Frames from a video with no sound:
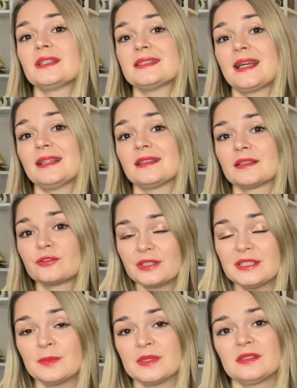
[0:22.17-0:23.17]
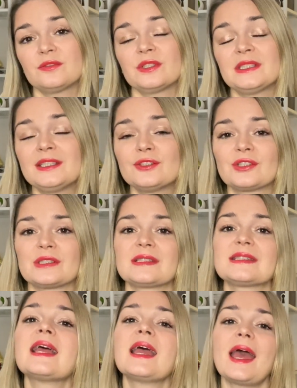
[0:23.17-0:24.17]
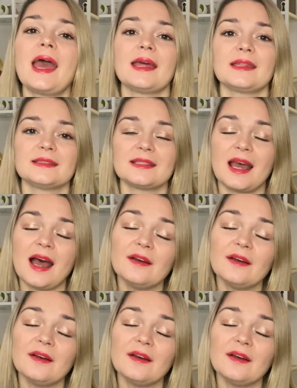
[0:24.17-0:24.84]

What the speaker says: Italian Christmas traditions, and